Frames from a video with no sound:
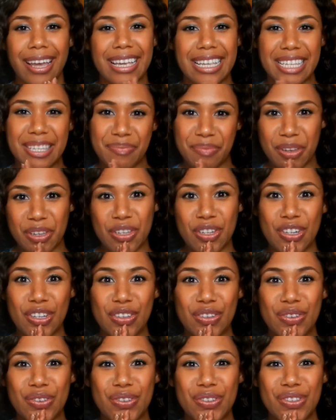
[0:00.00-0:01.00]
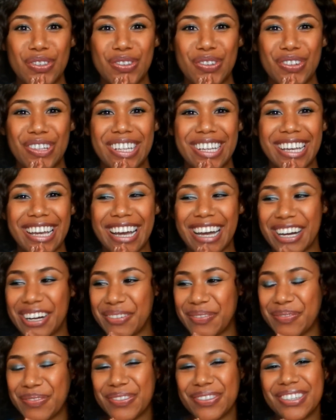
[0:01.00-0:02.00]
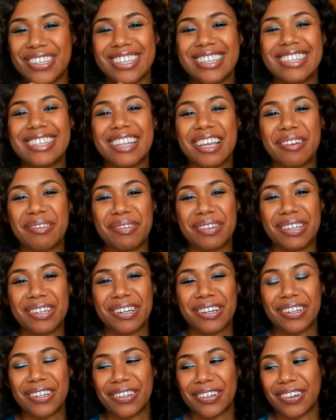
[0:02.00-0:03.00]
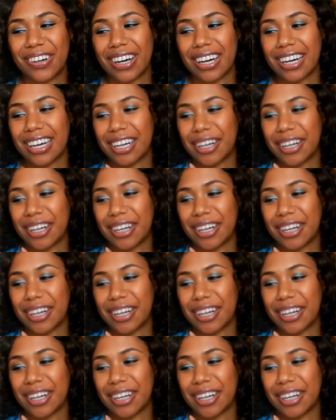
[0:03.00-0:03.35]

especially you, Suli, just let me know,